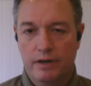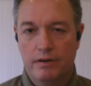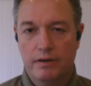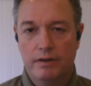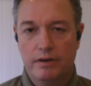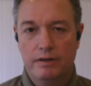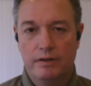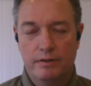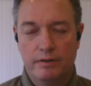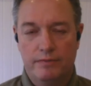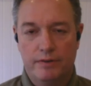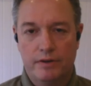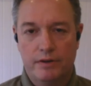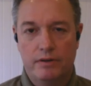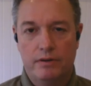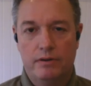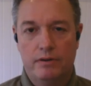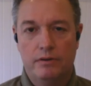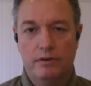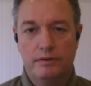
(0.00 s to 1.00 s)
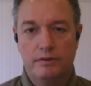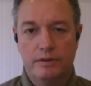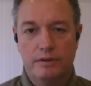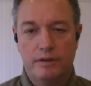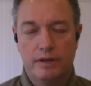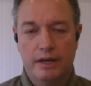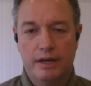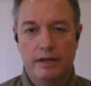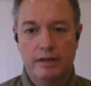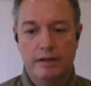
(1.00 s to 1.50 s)
very difficult,
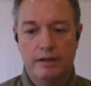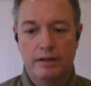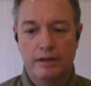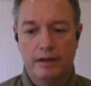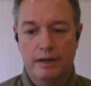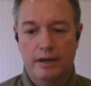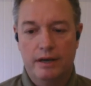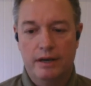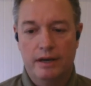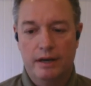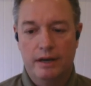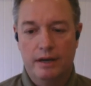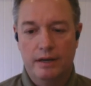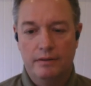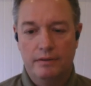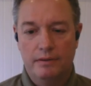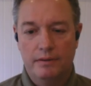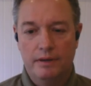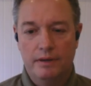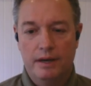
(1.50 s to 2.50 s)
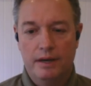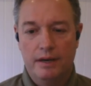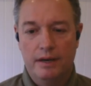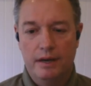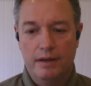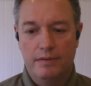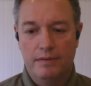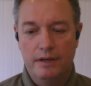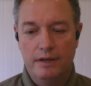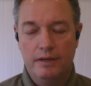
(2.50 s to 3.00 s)
and
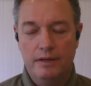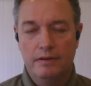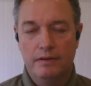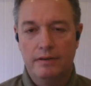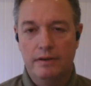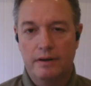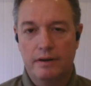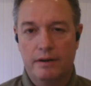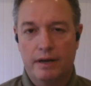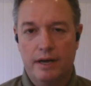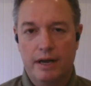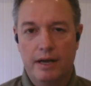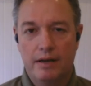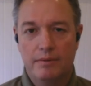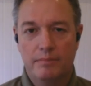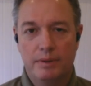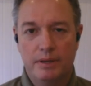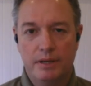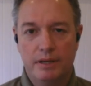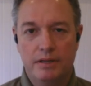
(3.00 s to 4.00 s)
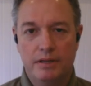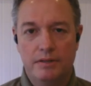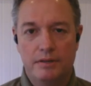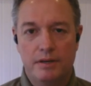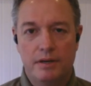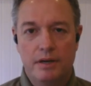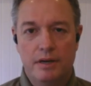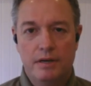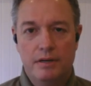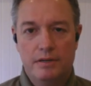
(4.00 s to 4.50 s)
I think that there can be
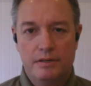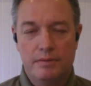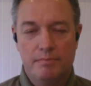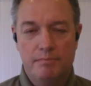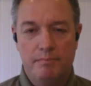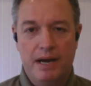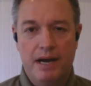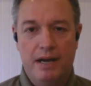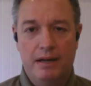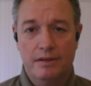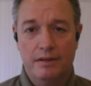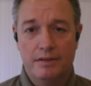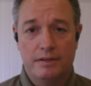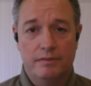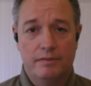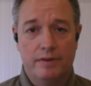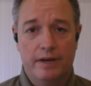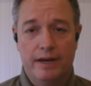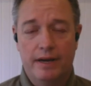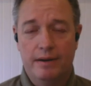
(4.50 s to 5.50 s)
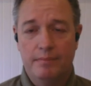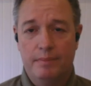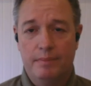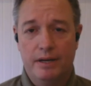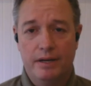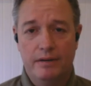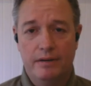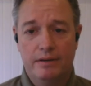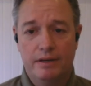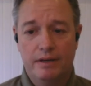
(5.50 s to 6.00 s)
some balance on that.
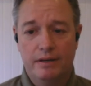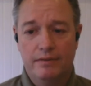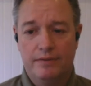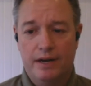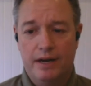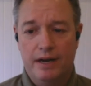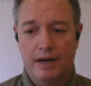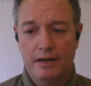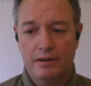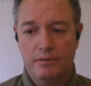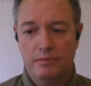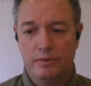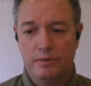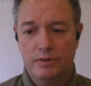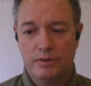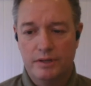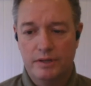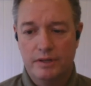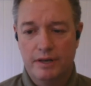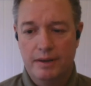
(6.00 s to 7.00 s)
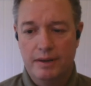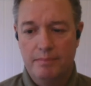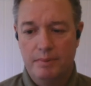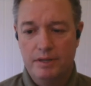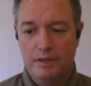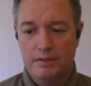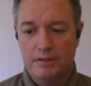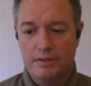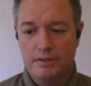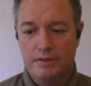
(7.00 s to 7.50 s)
But if I was in
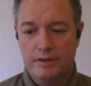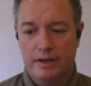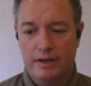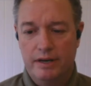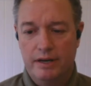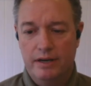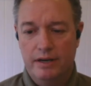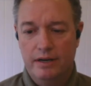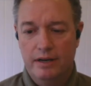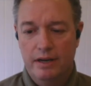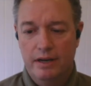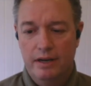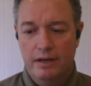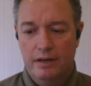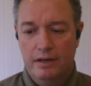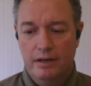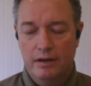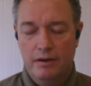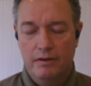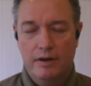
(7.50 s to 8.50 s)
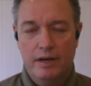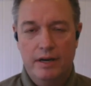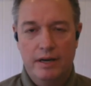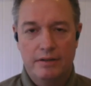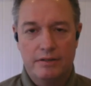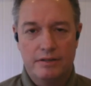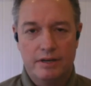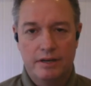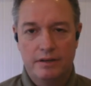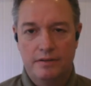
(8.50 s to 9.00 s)
that business,
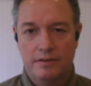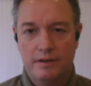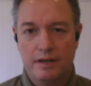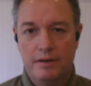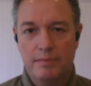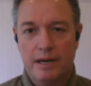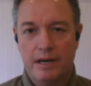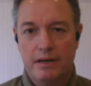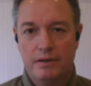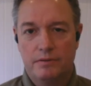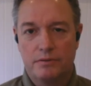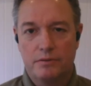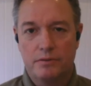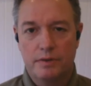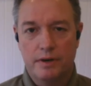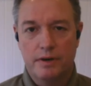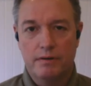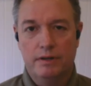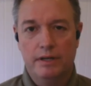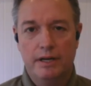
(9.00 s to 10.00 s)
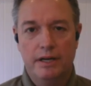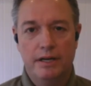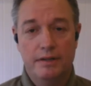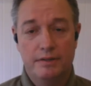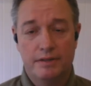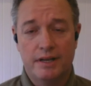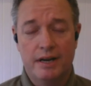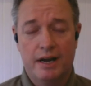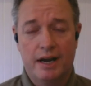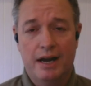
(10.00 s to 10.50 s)
I try to think about it through their
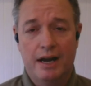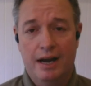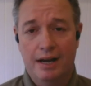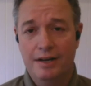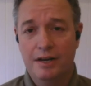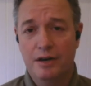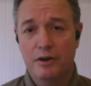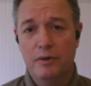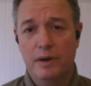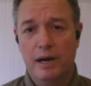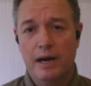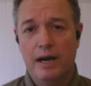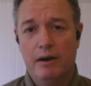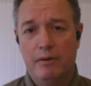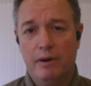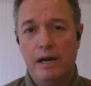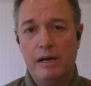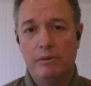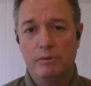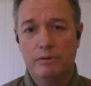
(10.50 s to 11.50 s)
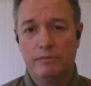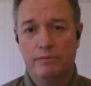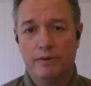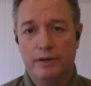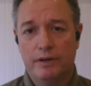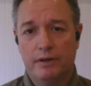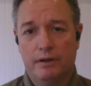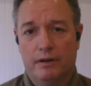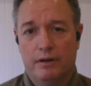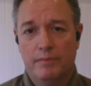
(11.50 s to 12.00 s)
lens, and I know how I would
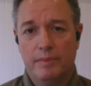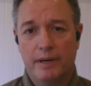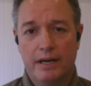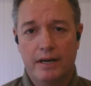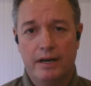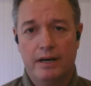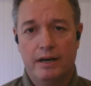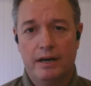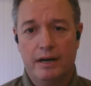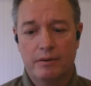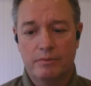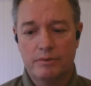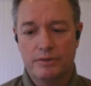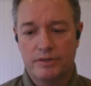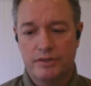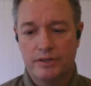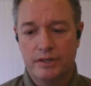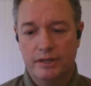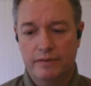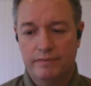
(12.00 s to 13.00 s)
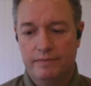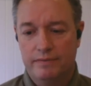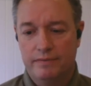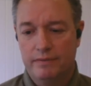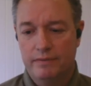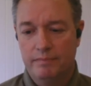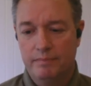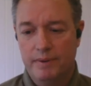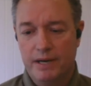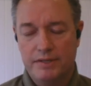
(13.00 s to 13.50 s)
feel. I mean, I receive
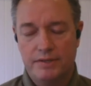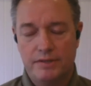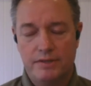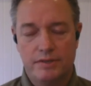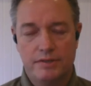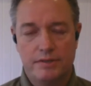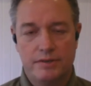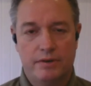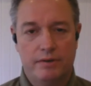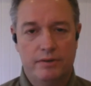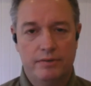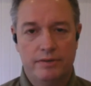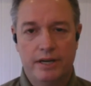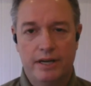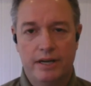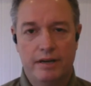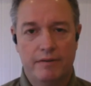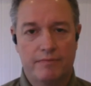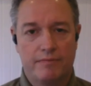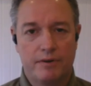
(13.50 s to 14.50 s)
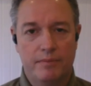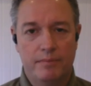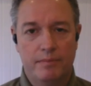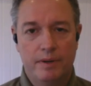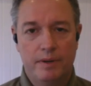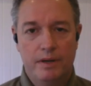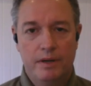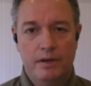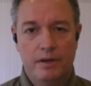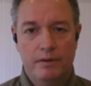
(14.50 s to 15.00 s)
messages all day
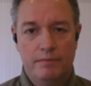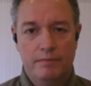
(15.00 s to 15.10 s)
from